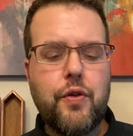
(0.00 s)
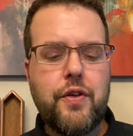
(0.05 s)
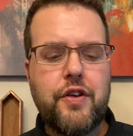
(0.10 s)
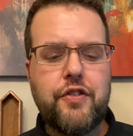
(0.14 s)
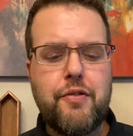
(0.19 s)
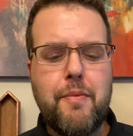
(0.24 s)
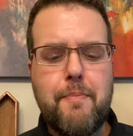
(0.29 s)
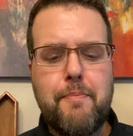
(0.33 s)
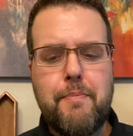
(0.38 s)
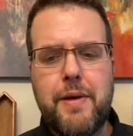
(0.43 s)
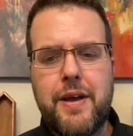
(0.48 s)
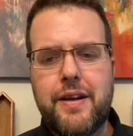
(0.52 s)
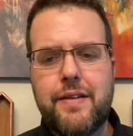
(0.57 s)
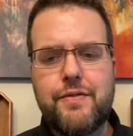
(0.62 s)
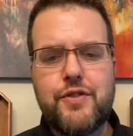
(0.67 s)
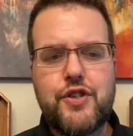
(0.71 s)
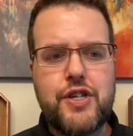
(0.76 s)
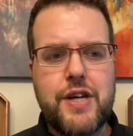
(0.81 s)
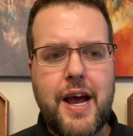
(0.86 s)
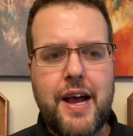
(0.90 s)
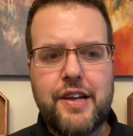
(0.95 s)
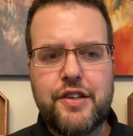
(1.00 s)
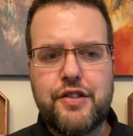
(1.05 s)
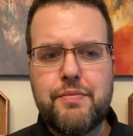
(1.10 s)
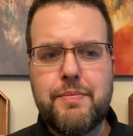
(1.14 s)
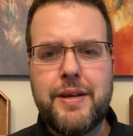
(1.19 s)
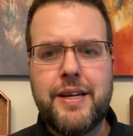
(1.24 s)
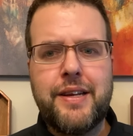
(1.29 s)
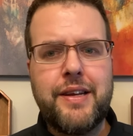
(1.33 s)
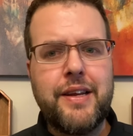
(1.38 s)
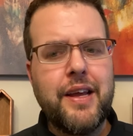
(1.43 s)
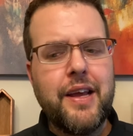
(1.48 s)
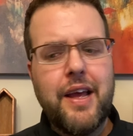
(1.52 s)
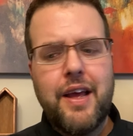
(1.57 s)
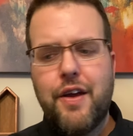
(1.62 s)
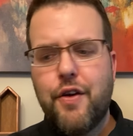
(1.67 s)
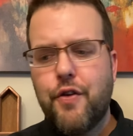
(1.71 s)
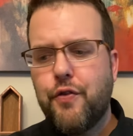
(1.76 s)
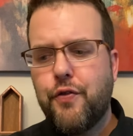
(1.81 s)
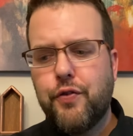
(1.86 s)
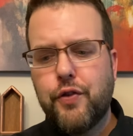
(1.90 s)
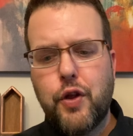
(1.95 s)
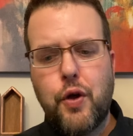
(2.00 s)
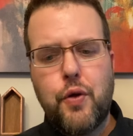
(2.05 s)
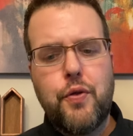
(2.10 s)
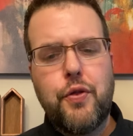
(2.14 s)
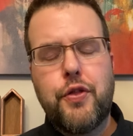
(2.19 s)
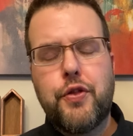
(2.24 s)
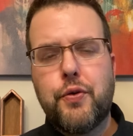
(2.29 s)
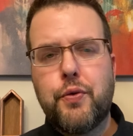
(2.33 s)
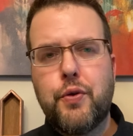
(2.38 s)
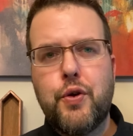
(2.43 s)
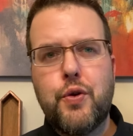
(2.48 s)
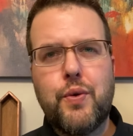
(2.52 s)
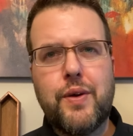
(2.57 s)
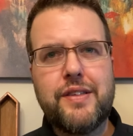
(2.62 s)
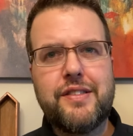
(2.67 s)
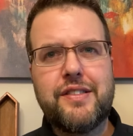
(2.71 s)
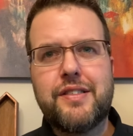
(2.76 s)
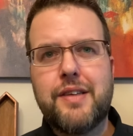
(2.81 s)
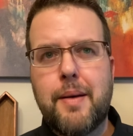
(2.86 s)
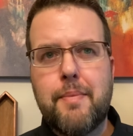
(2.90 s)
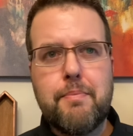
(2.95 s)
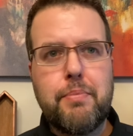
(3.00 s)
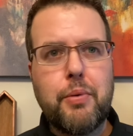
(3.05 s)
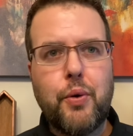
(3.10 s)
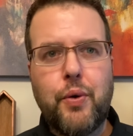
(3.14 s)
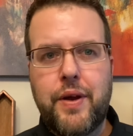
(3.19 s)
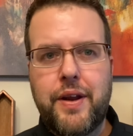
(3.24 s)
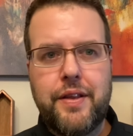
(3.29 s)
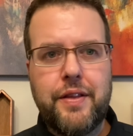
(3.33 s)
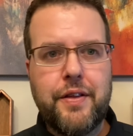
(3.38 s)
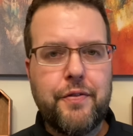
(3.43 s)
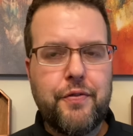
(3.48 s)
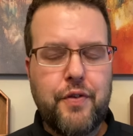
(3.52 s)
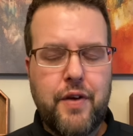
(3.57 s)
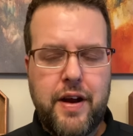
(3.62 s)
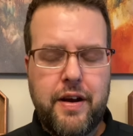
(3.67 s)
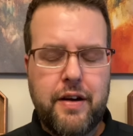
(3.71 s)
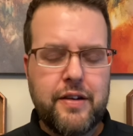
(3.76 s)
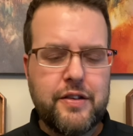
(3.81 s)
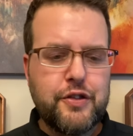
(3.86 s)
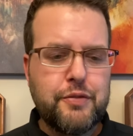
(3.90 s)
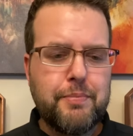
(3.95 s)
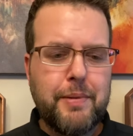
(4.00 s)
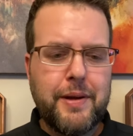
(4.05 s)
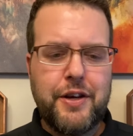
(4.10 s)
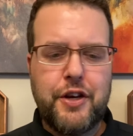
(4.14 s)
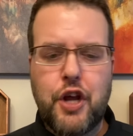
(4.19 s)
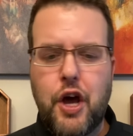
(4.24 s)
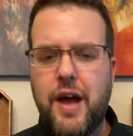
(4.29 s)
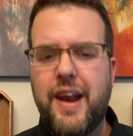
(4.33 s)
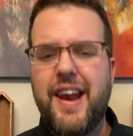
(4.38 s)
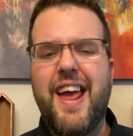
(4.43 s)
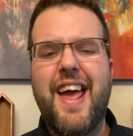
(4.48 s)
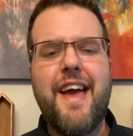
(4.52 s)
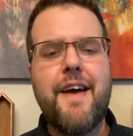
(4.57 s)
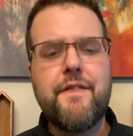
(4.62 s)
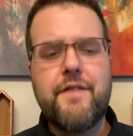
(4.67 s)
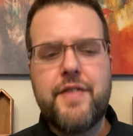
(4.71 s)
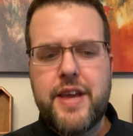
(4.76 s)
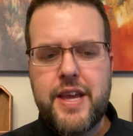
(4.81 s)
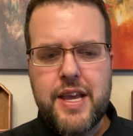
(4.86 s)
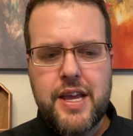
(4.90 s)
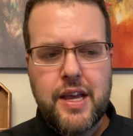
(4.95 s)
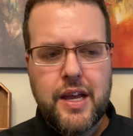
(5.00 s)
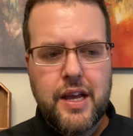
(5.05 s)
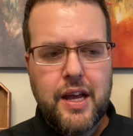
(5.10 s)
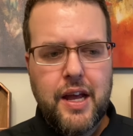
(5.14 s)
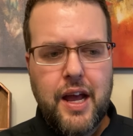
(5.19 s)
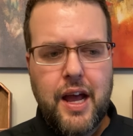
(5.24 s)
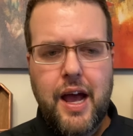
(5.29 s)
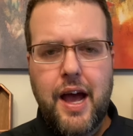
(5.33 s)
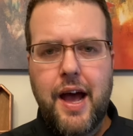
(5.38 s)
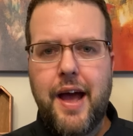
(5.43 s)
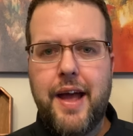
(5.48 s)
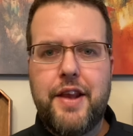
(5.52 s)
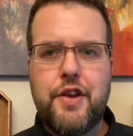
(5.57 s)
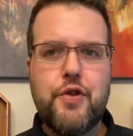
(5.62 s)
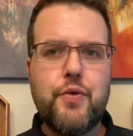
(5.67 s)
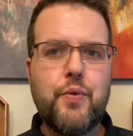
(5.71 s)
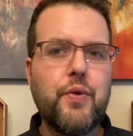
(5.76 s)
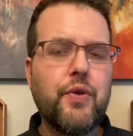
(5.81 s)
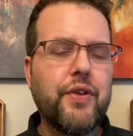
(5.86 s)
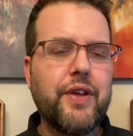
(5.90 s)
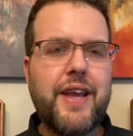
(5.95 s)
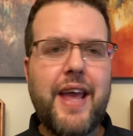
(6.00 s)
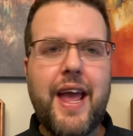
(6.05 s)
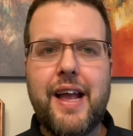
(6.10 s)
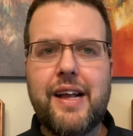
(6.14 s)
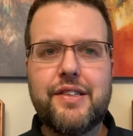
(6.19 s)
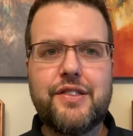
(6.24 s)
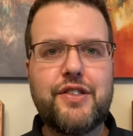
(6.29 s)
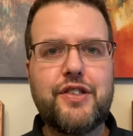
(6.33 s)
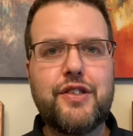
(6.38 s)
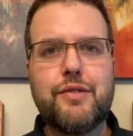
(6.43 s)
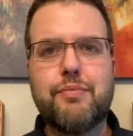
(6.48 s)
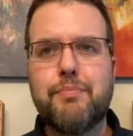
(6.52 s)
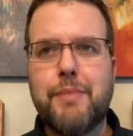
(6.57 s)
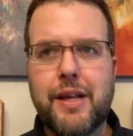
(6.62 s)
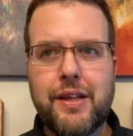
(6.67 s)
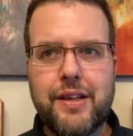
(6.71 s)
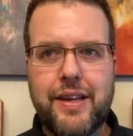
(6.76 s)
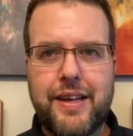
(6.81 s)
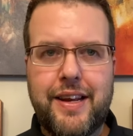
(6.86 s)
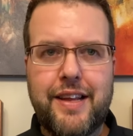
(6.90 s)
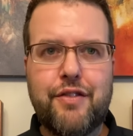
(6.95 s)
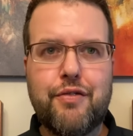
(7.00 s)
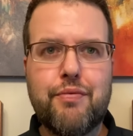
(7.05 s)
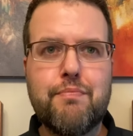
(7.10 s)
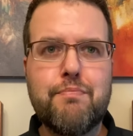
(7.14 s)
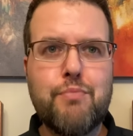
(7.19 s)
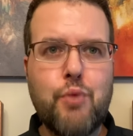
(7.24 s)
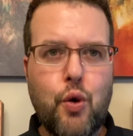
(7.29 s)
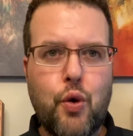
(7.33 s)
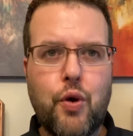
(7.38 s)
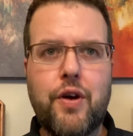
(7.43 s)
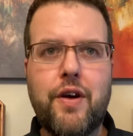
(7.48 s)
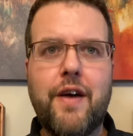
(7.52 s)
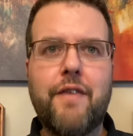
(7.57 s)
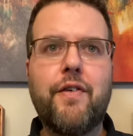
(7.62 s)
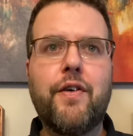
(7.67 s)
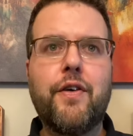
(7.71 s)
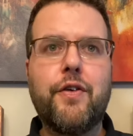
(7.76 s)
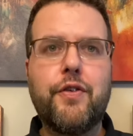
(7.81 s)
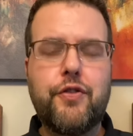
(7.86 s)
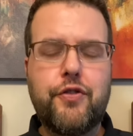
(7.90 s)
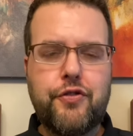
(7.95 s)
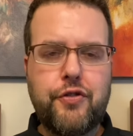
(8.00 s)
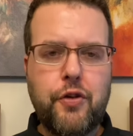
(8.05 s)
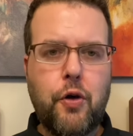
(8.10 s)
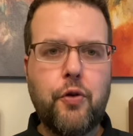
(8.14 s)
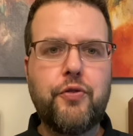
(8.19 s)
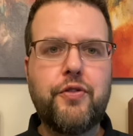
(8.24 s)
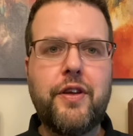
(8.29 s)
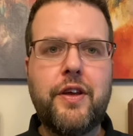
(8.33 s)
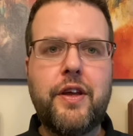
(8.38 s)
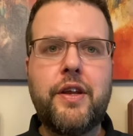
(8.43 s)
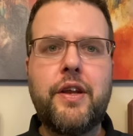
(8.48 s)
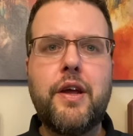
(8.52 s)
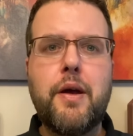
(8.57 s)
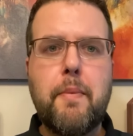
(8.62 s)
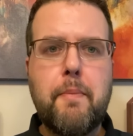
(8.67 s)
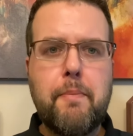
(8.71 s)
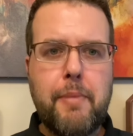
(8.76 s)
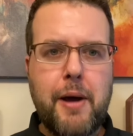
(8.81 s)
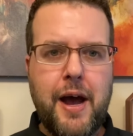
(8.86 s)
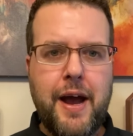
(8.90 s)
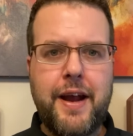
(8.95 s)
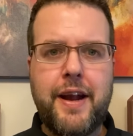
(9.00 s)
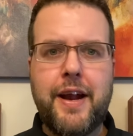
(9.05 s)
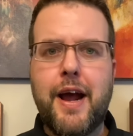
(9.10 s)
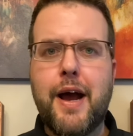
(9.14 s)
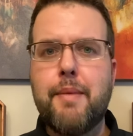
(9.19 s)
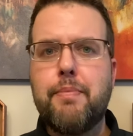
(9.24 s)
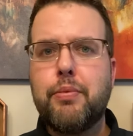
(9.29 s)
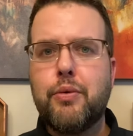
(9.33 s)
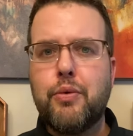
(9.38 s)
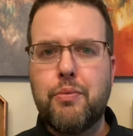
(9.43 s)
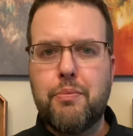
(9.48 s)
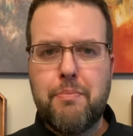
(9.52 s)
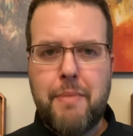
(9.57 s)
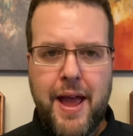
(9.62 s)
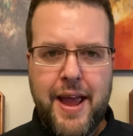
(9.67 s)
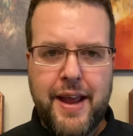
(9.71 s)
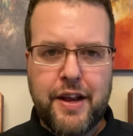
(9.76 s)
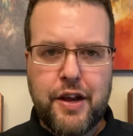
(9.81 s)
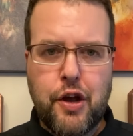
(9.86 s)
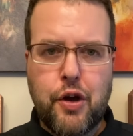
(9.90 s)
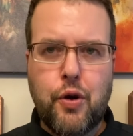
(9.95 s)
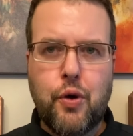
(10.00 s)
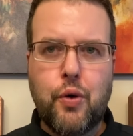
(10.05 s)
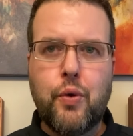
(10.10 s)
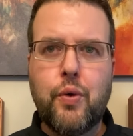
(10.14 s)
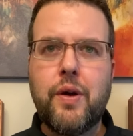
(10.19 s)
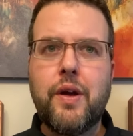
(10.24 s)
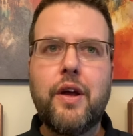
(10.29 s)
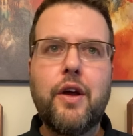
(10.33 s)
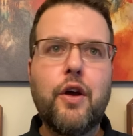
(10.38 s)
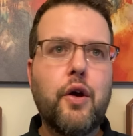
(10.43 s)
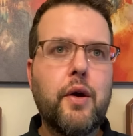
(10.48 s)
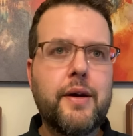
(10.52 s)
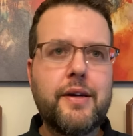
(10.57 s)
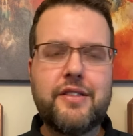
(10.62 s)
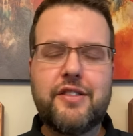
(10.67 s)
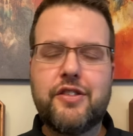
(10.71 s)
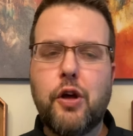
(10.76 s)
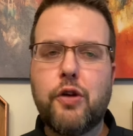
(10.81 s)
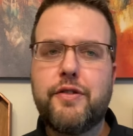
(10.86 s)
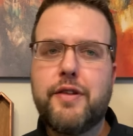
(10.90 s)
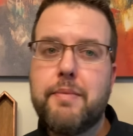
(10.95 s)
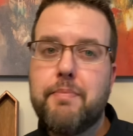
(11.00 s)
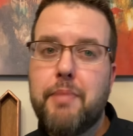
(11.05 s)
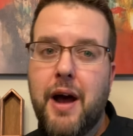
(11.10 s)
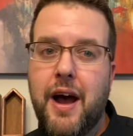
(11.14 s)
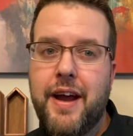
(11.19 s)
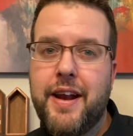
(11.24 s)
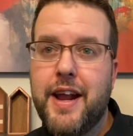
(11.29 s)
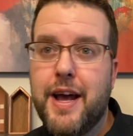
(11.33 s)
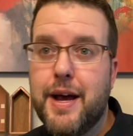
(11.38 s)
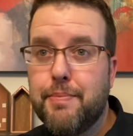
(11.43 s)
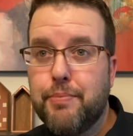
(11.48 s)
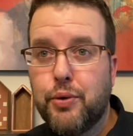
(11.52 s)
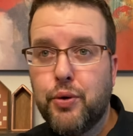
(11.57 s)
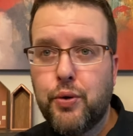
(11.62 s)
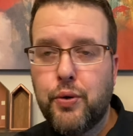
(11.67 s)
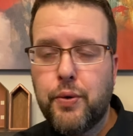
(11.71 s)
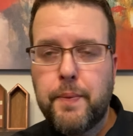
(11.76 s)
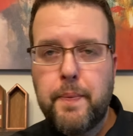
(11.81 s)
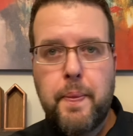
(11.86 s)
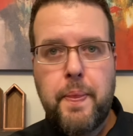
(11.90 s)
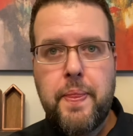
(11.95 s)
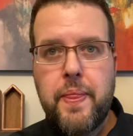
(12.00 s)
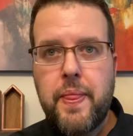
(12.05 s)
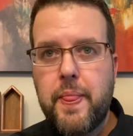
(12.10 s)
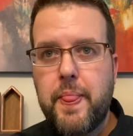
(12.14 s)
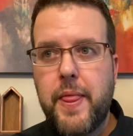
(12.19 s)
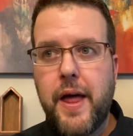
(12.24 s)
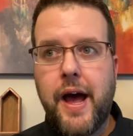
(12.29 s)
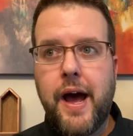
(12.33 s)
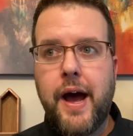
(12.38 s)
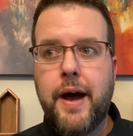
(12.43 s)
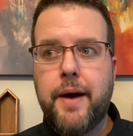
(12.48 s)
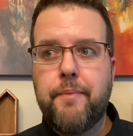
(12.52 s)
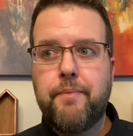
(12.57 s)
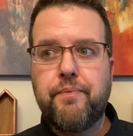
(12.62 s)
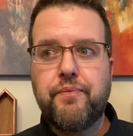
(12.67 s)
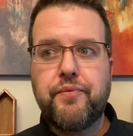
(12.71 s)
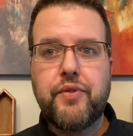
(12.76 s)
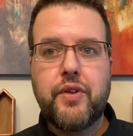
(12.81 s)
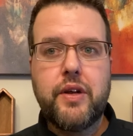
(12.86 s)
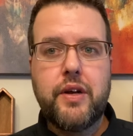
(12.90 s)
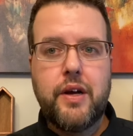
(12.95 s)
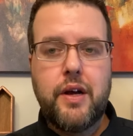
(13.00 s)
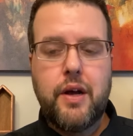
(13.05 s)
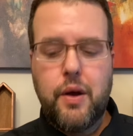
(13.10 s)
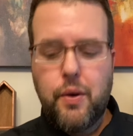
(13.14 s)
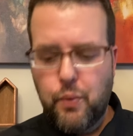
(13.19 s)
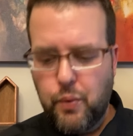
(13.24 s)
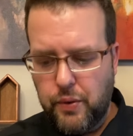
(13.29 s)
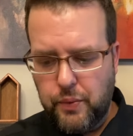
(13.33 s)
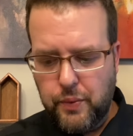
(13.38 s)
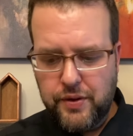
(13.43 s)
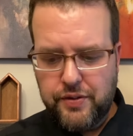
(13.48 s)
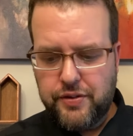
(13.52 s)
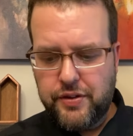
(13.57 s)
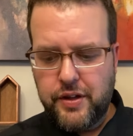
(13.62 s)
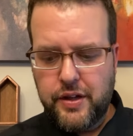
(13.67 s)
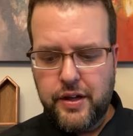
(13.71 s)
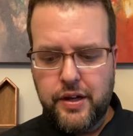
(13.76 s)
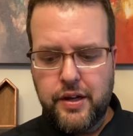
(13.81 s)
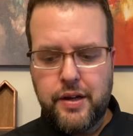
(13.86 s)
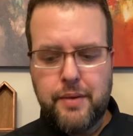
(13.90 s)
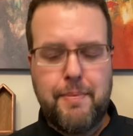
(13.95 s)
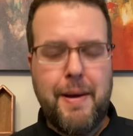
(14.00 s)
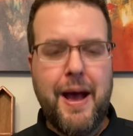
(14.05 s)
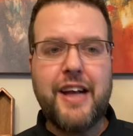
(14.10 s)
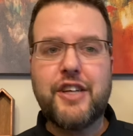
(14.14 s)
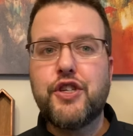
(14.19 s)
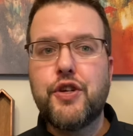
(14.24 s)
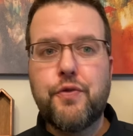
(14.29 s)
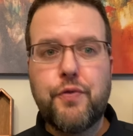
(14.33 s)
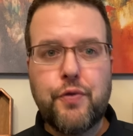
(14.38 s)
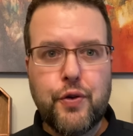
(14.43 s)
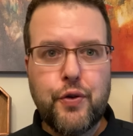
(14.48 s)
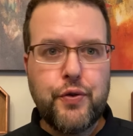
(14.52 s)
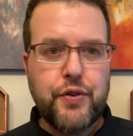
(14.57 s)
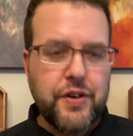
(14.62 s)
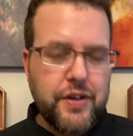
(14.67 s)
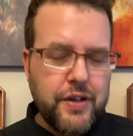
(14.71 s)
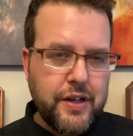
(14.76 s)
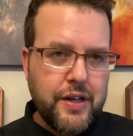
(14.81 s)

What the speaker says: There's a bit of jasmine floating through at some point in the fragrance, but not heavy, and you really can't smell it. It's more of a salted pineapple mango, or salted pineapple what was the passion fruit?